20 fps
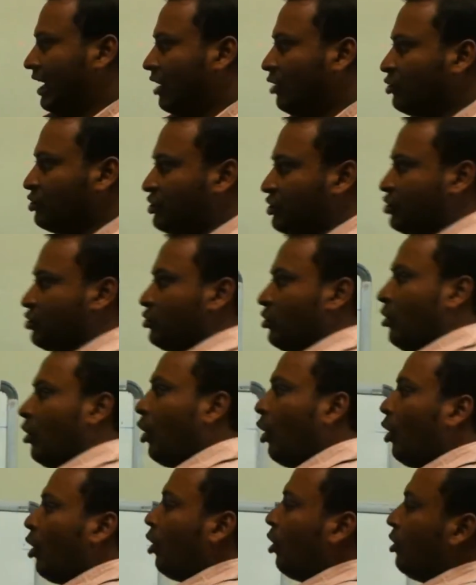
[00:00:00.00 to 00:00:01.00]
now
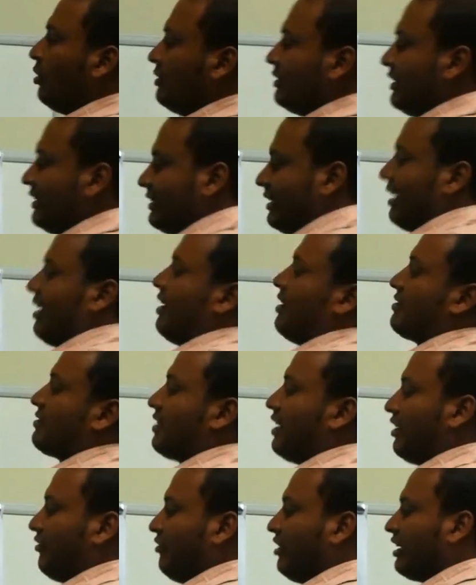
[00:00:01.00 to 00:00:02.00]
whole the
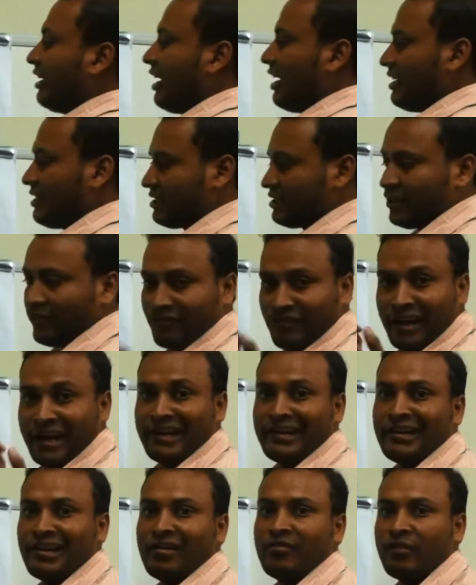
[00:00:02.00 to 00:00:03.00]
task and we got the
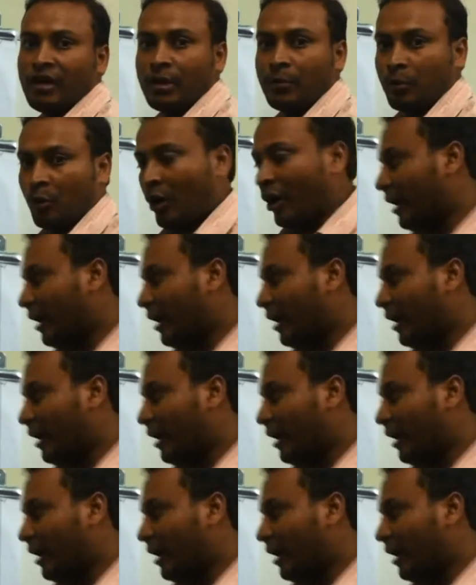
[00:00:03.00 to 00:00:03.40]
final one